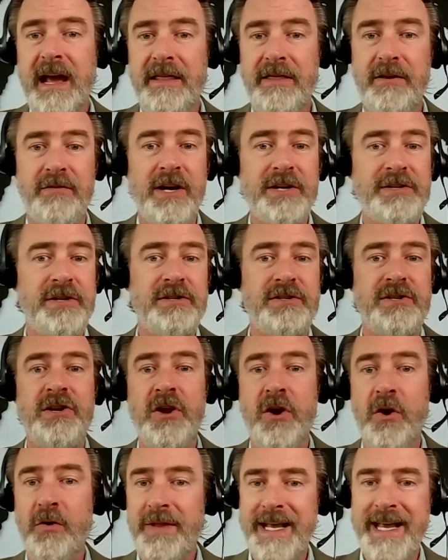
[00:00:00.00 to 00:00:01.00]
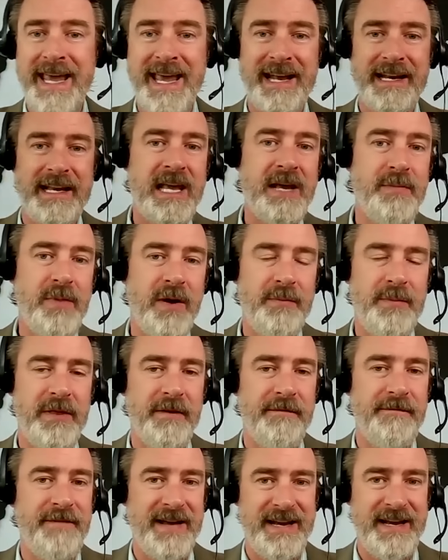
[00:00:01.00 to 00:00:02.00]
and the Russians know they can't keep up
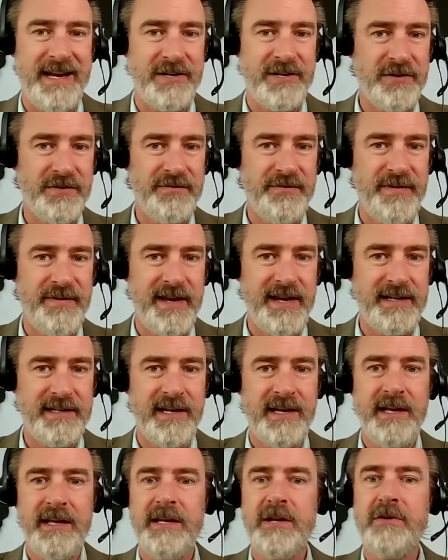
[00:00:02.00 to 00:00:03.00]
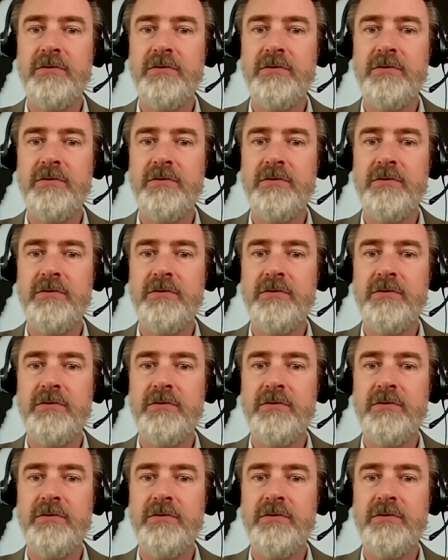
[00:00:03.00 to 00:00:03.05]
in the financial fight,